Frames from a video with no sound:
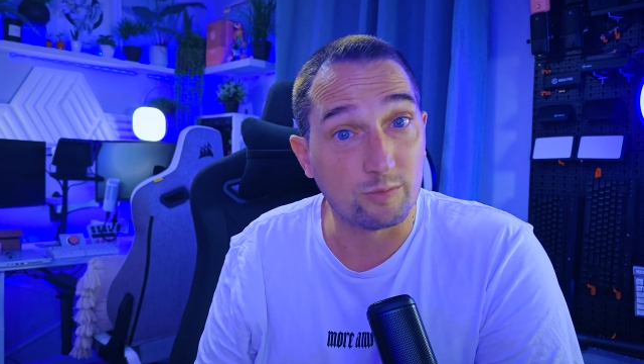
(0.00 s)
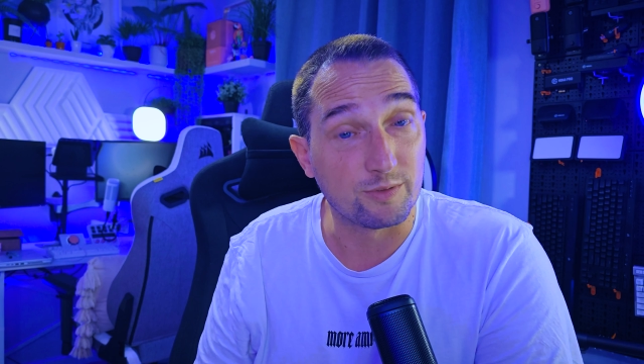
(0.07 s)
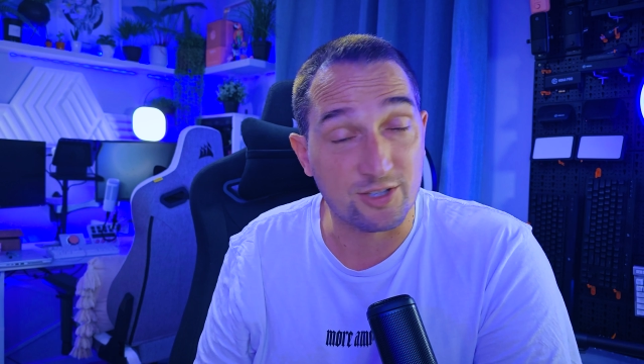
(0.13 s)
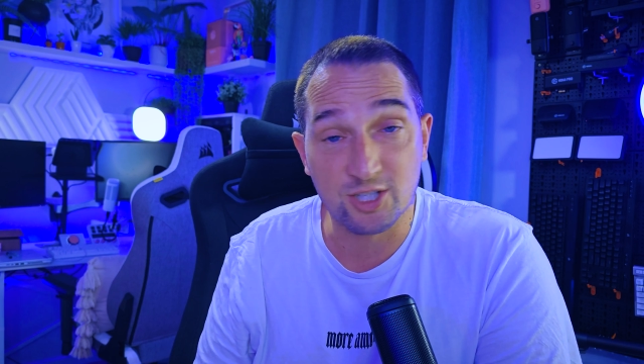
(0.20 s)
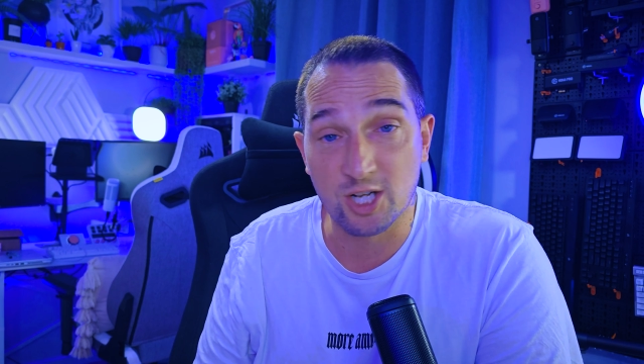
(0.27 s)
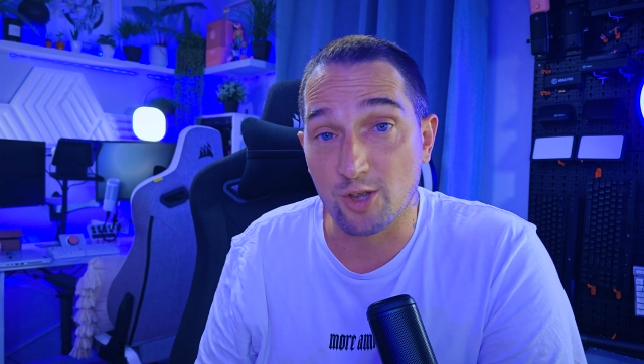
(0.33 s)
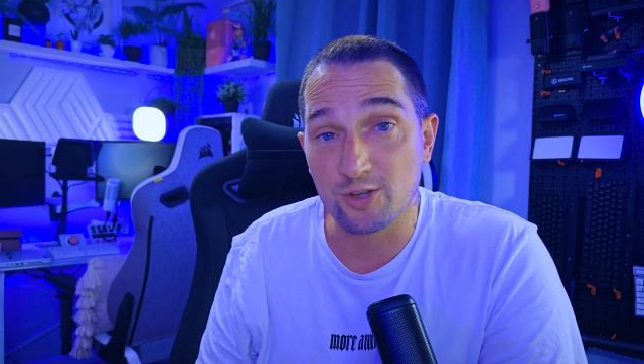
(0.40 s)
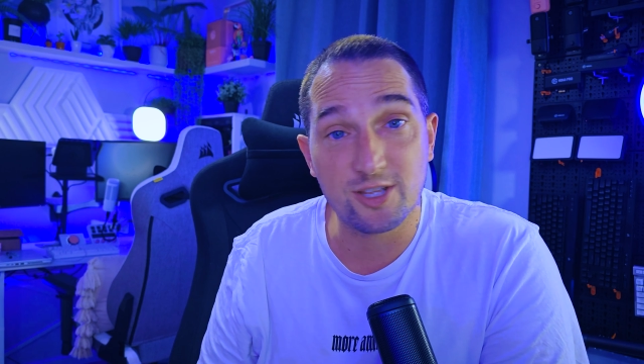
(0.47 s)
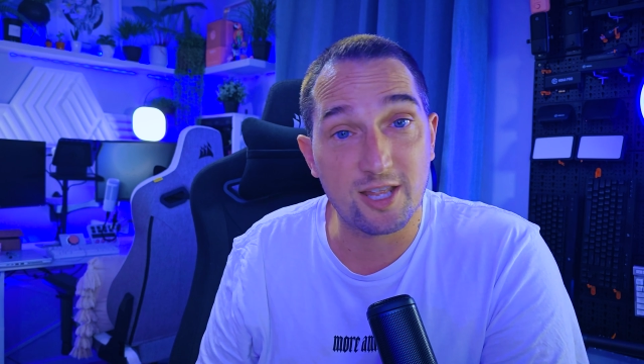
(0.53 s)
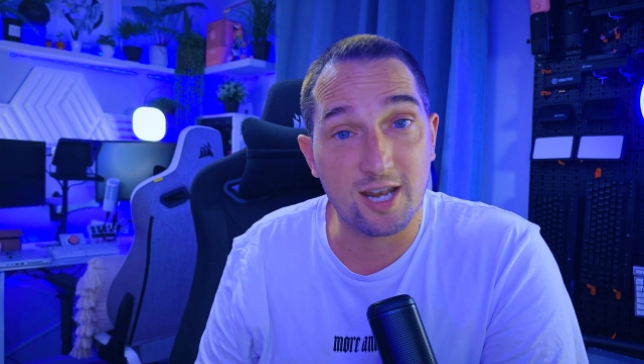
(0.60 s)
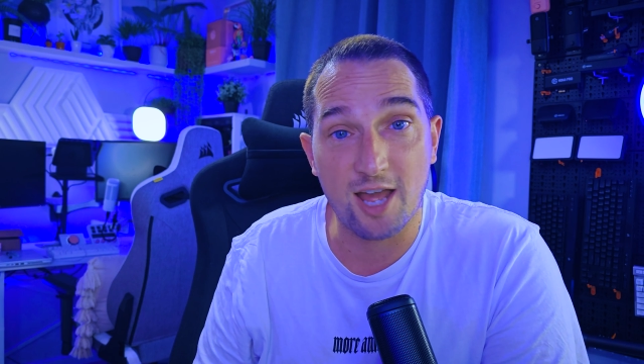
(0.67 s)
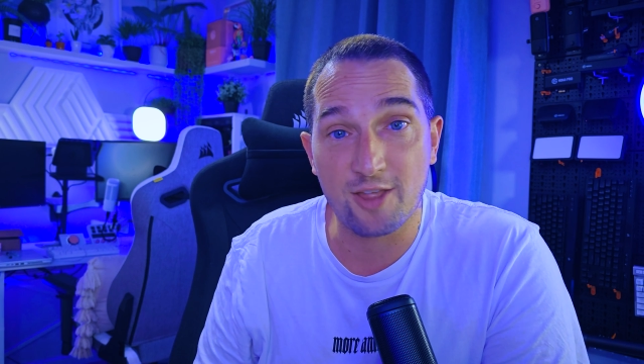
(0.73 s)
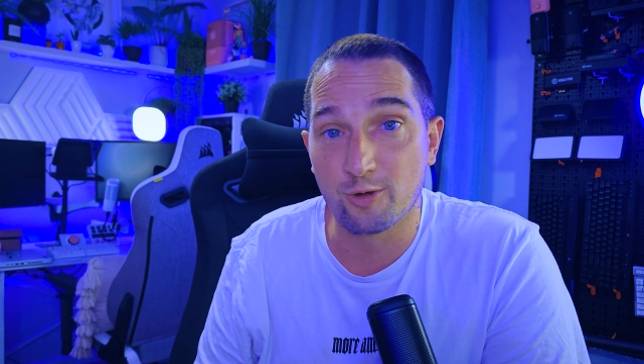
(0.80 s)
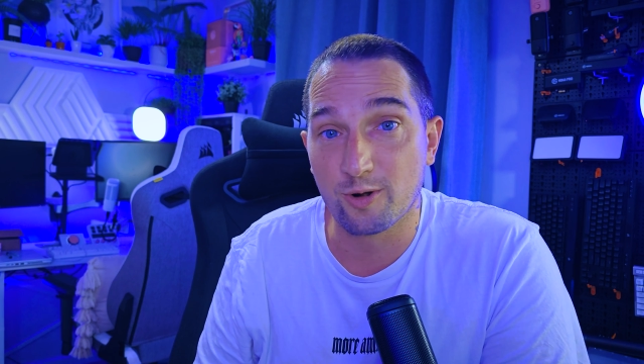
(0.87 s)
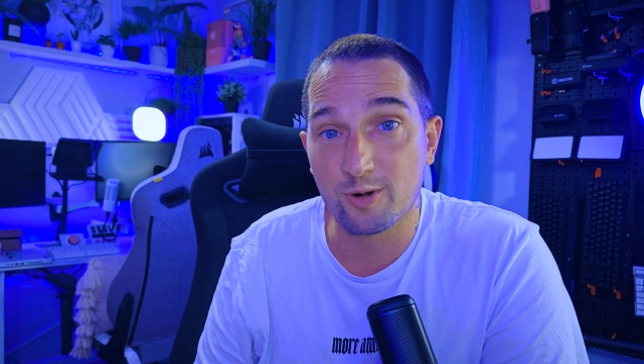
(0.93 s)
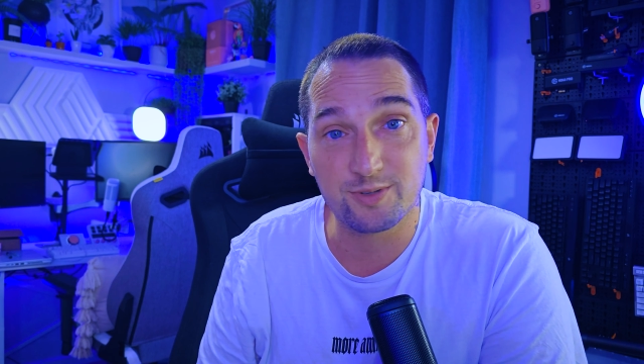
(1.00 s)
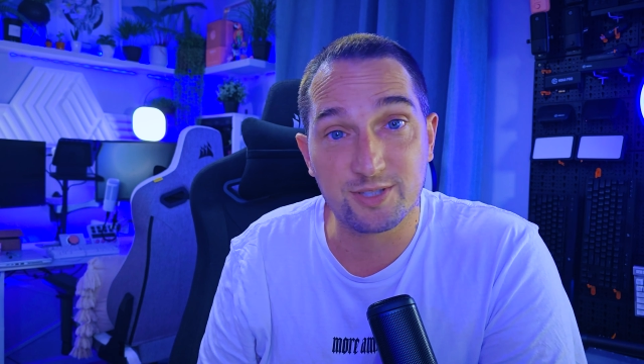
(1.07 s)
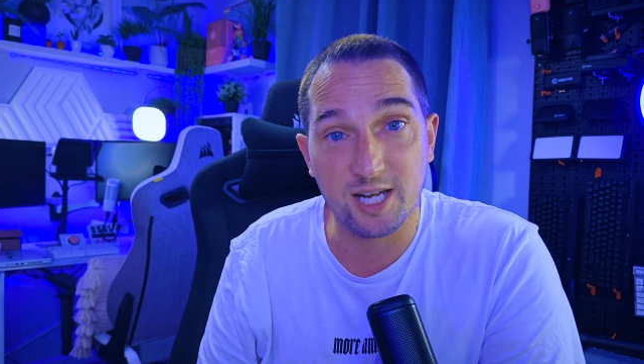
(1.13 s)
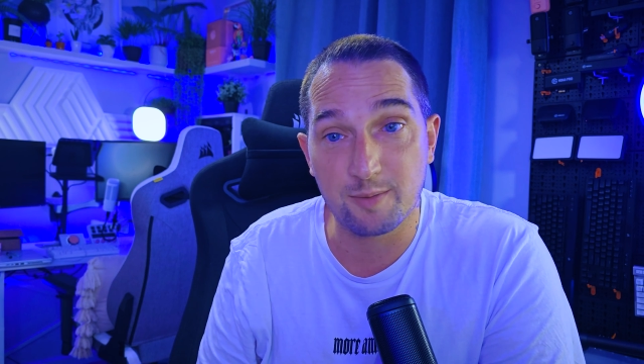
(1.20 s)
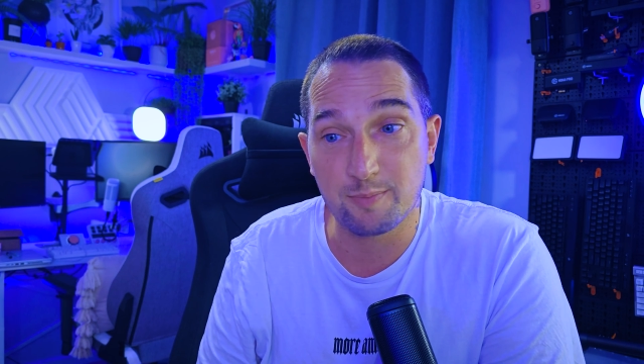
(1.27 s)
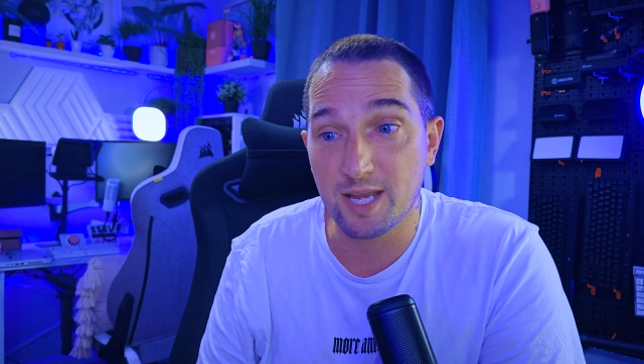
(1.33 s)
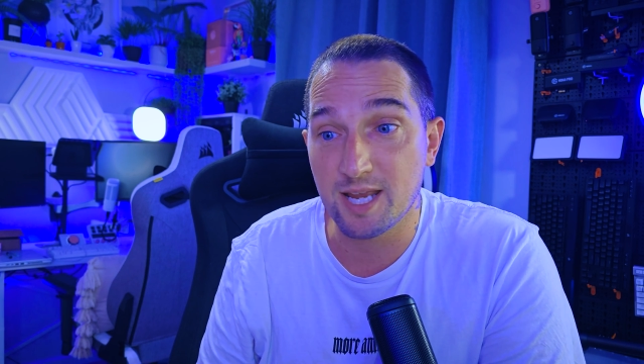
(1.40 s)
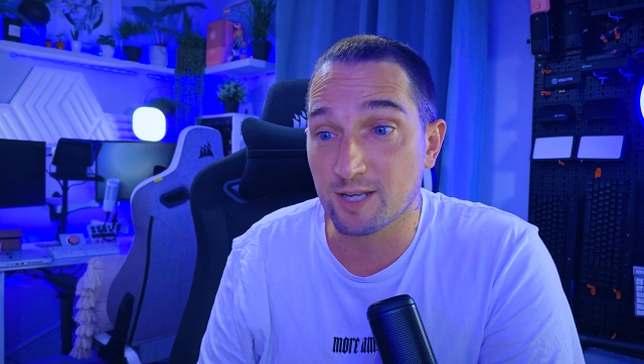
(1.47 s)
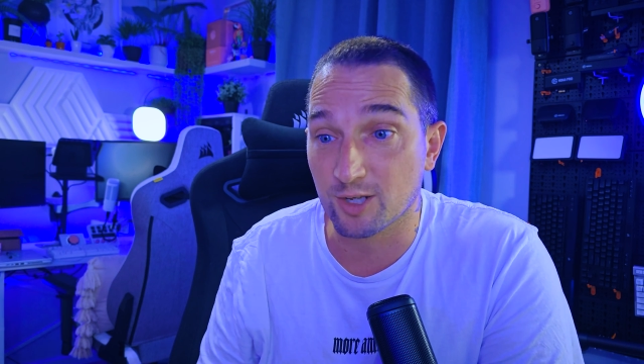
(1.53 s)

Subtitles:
That's closer than I thought it was going to be.